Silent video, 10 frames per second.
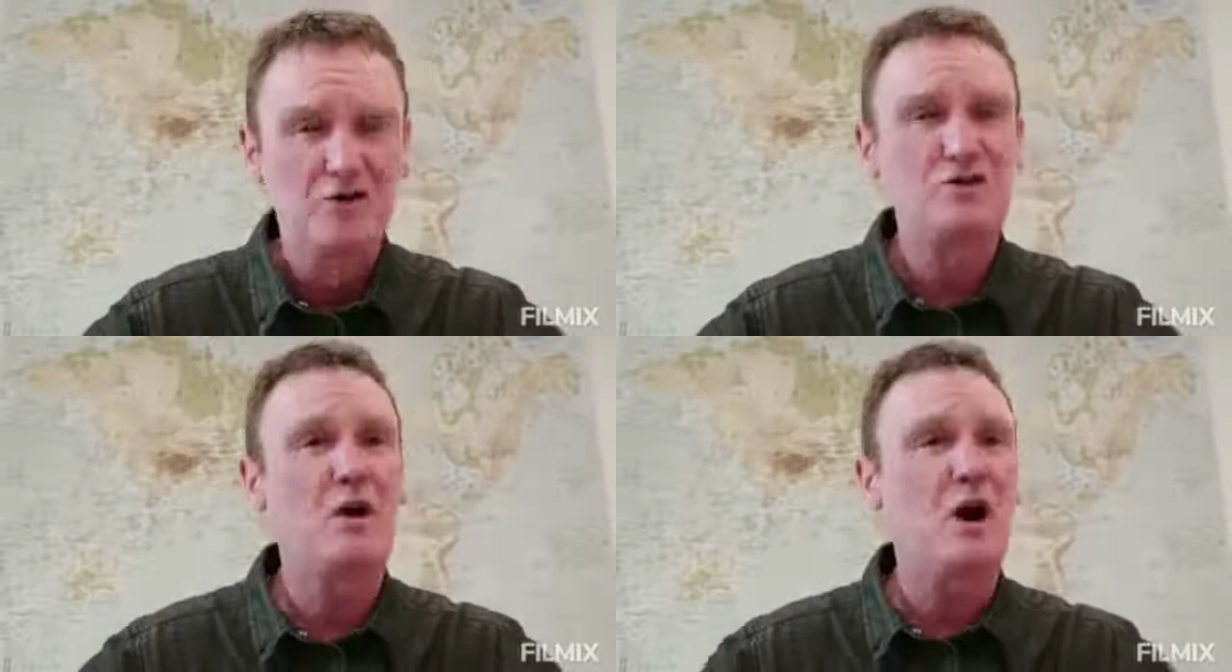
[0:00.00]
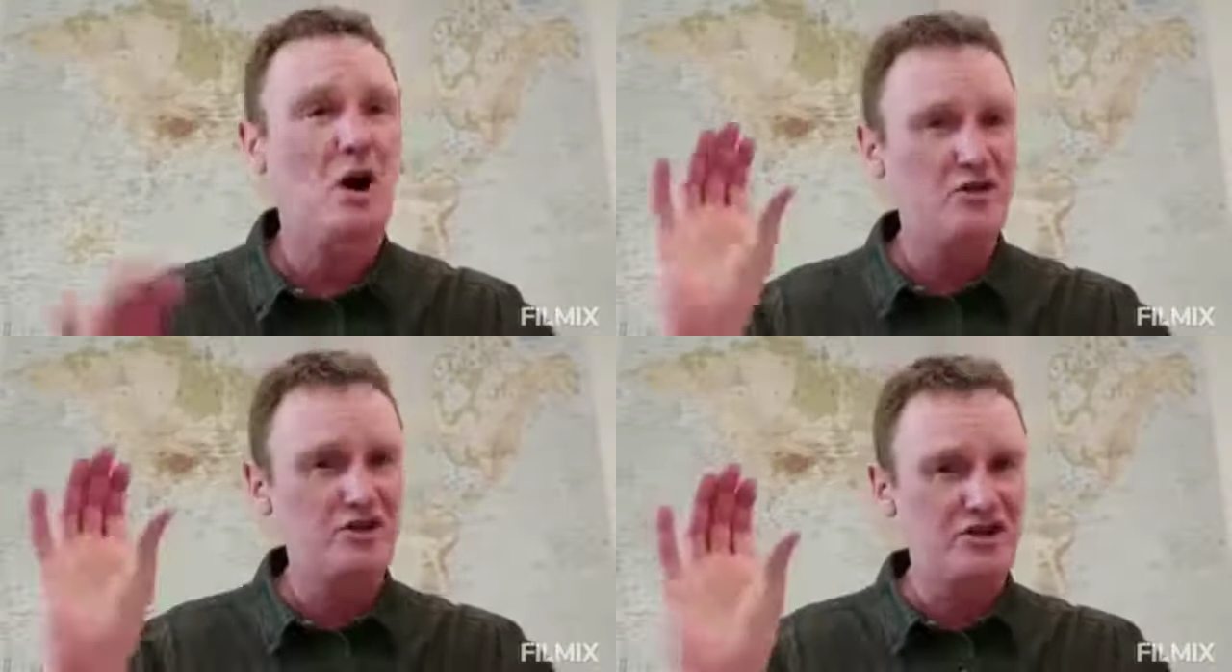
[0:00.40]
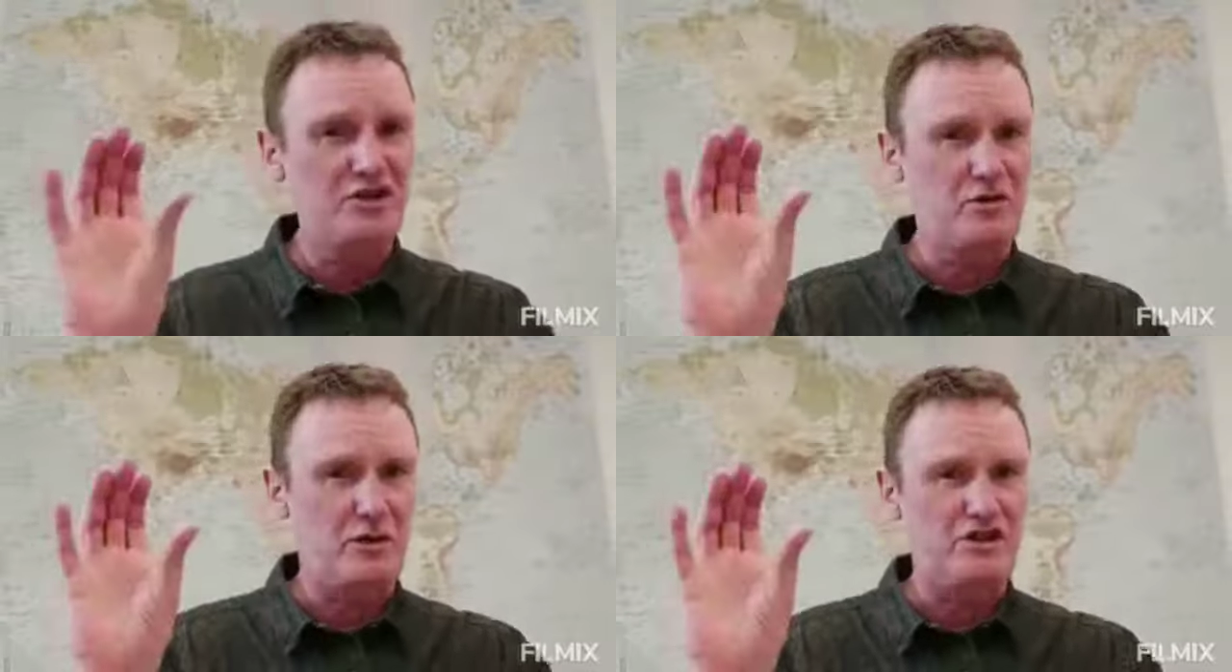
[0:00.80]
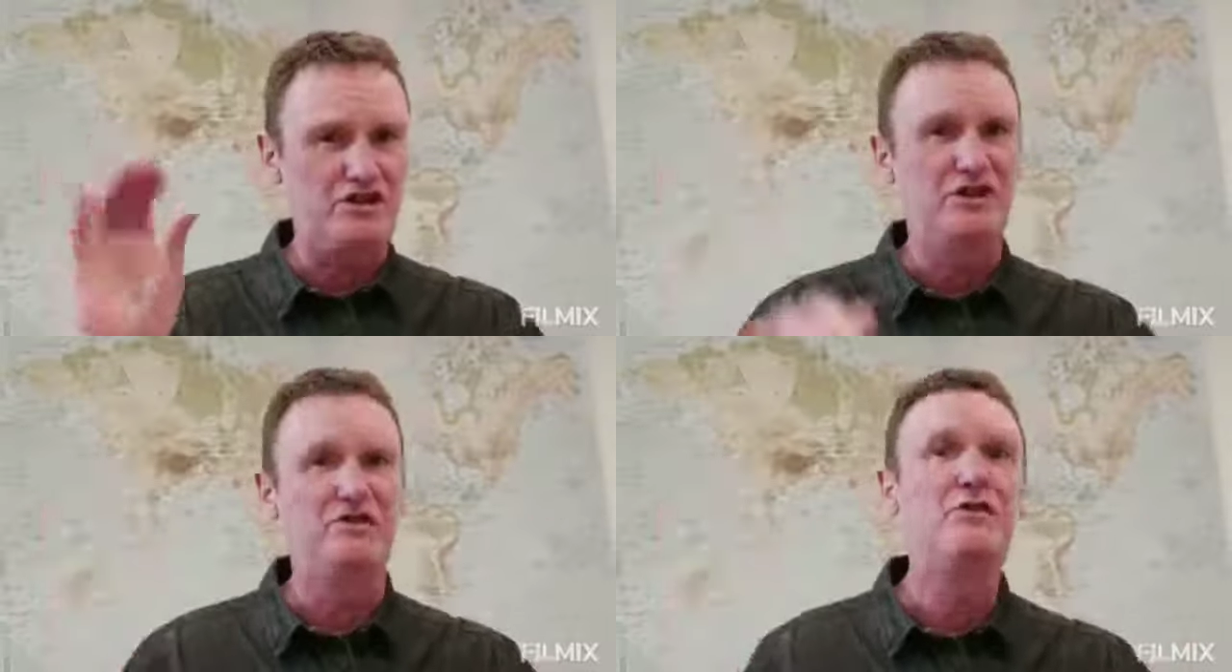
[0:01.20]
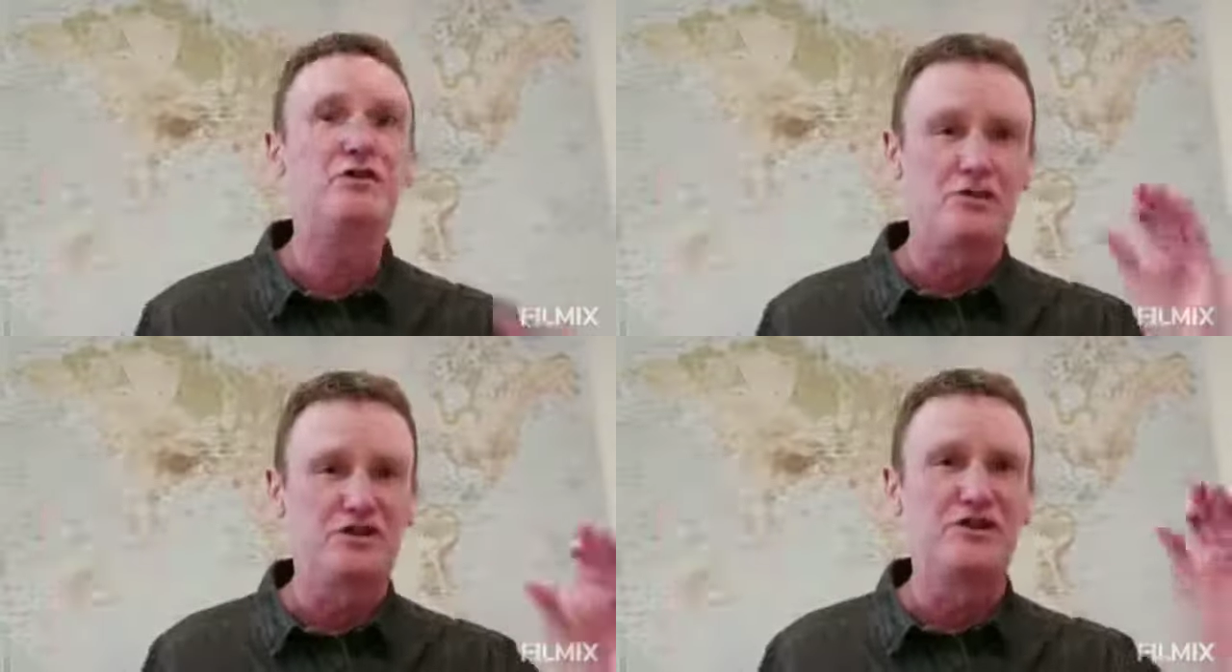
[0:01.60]
to answer the question
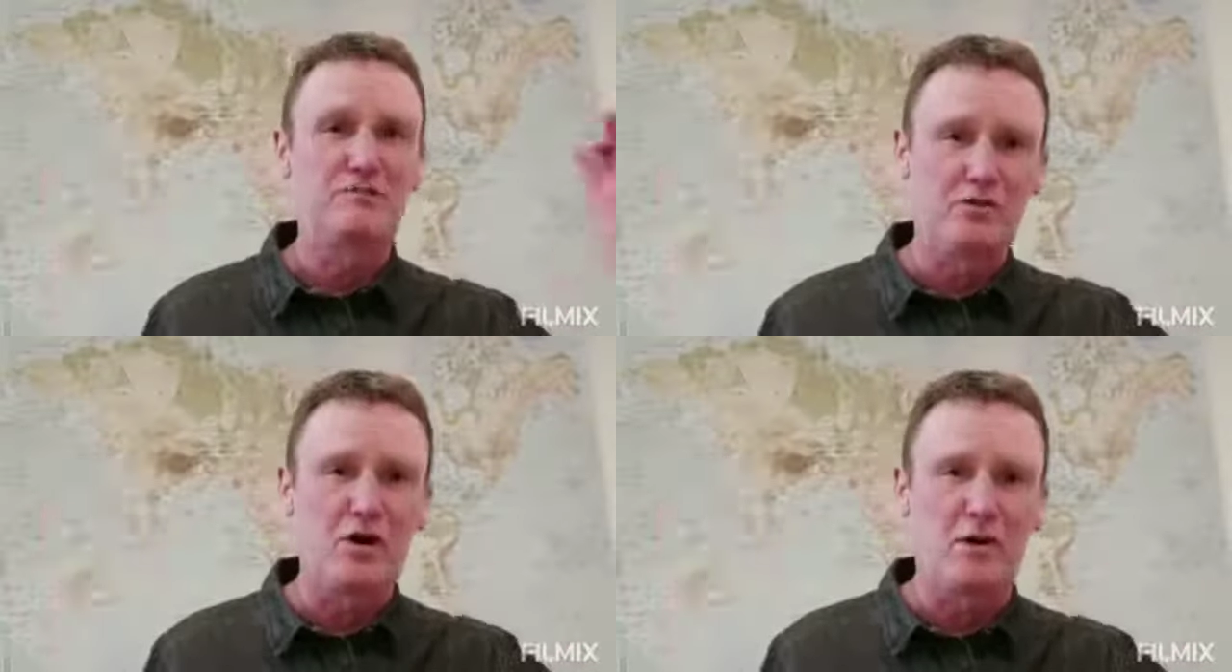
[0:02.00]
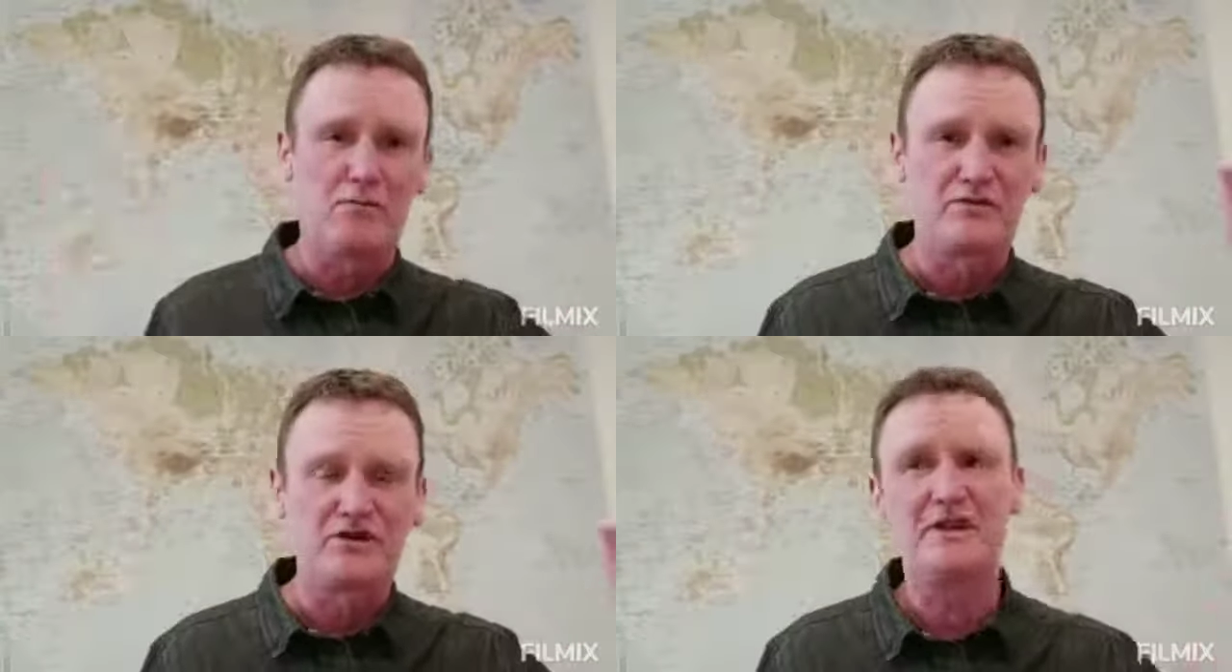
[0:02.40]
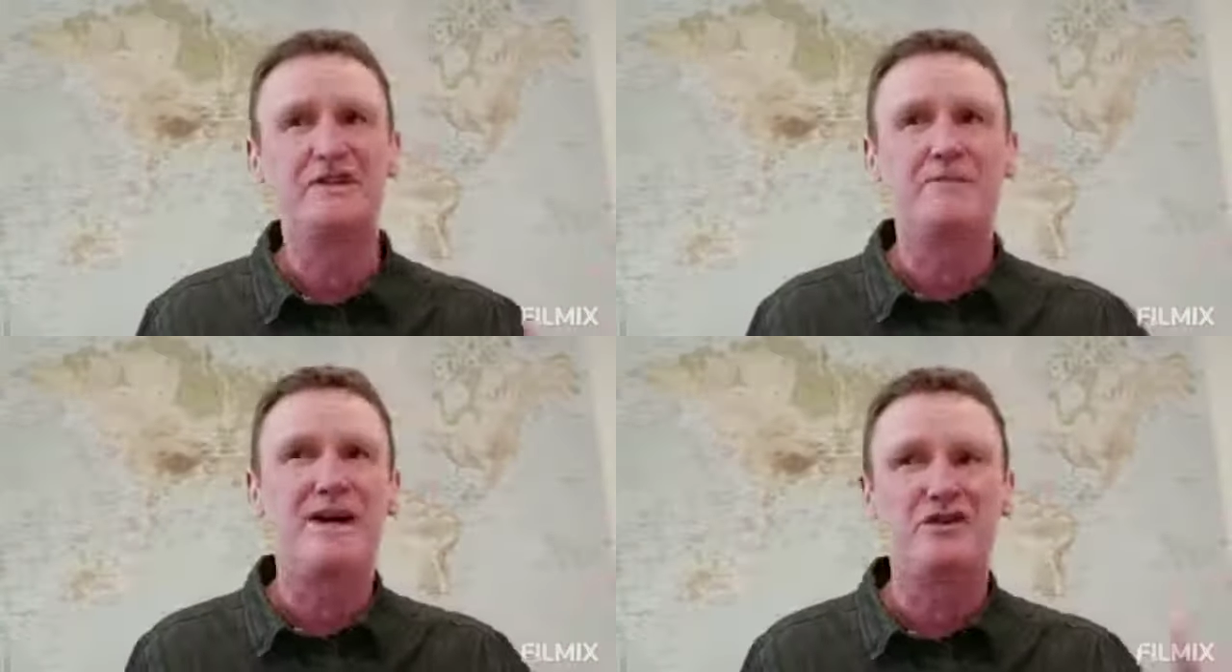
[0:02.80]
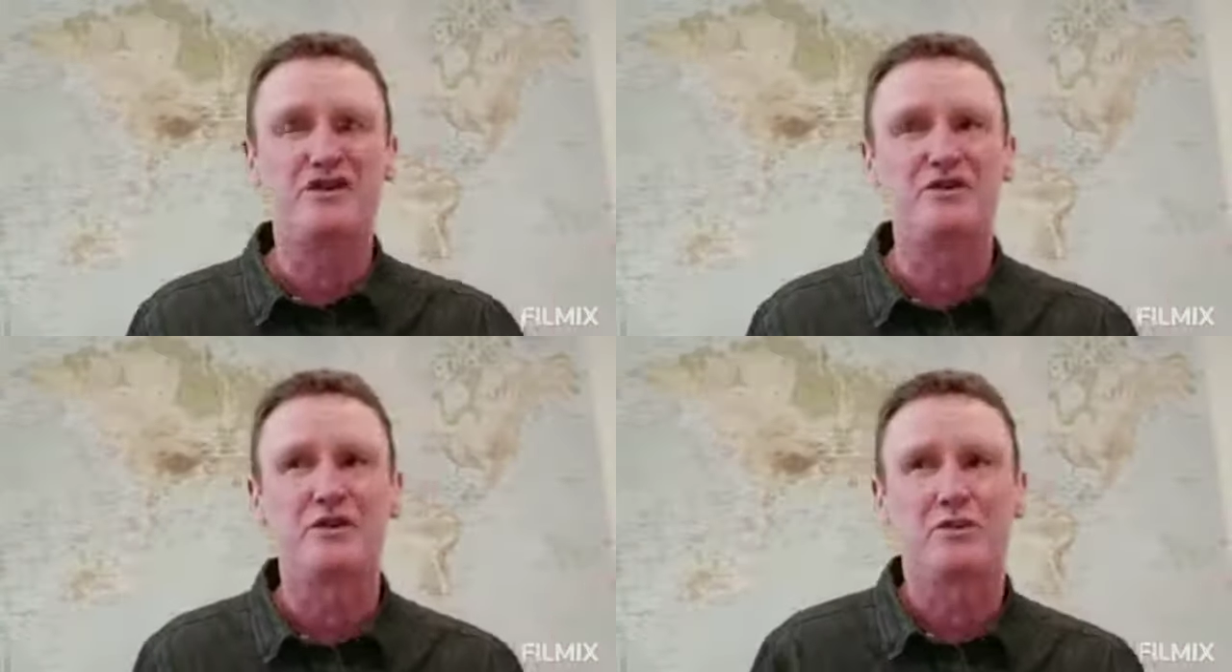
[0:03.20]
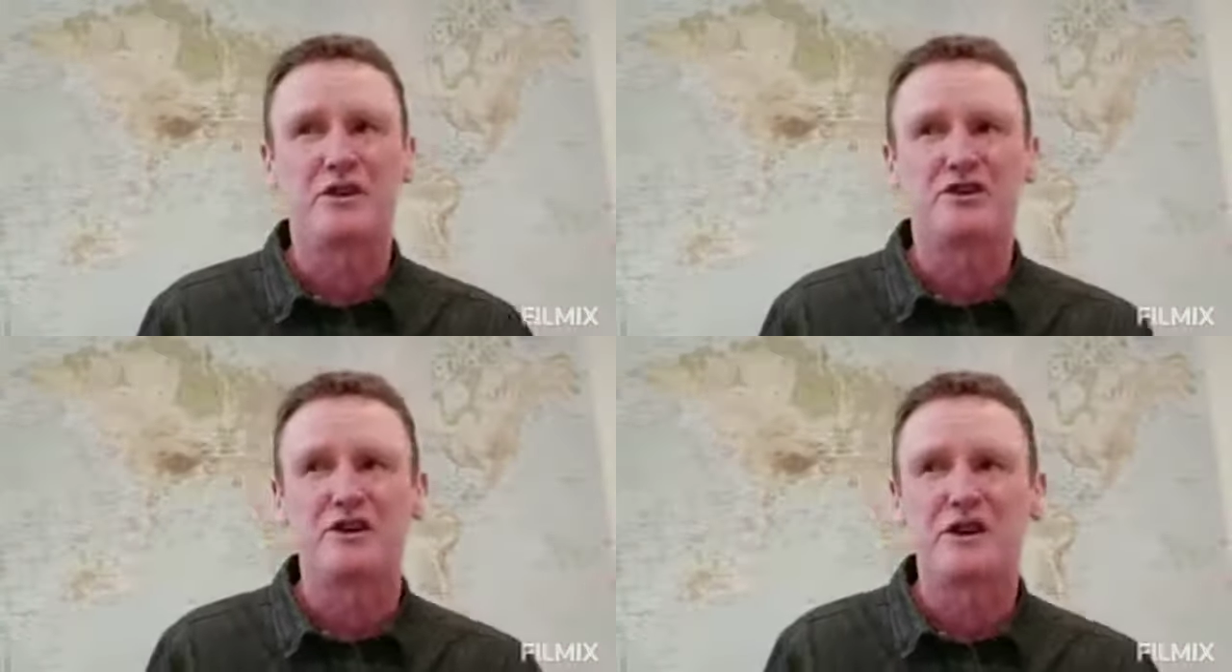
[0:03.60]
using the prompts. Let's imagine the
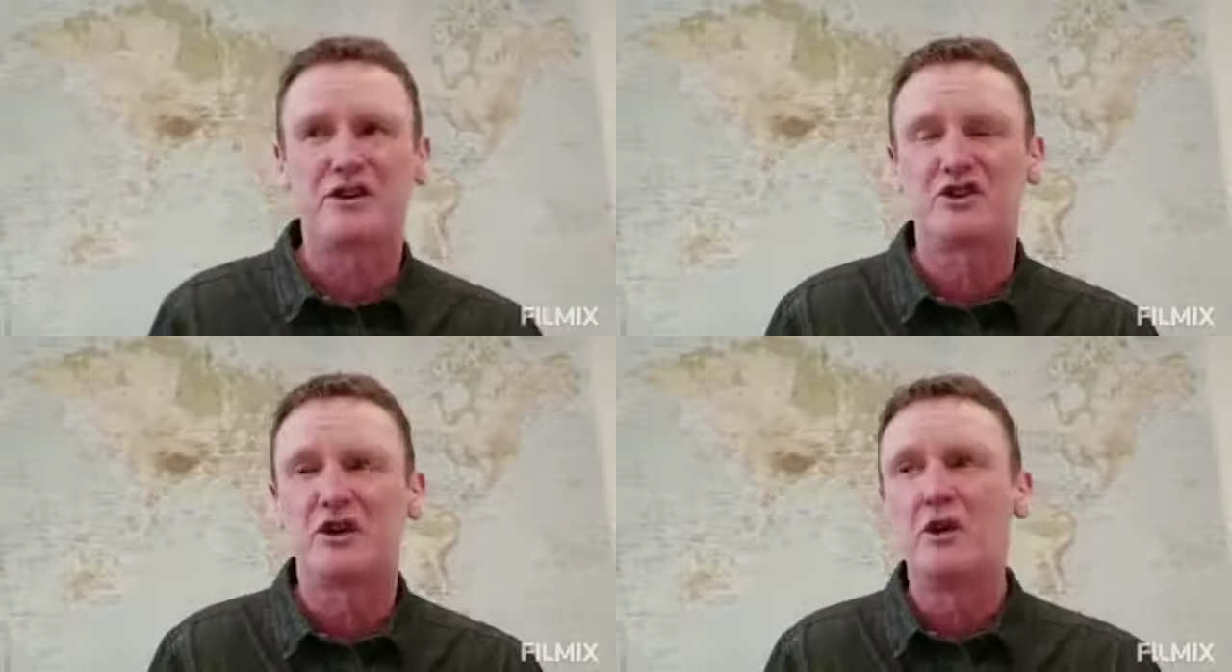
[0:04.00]
question is,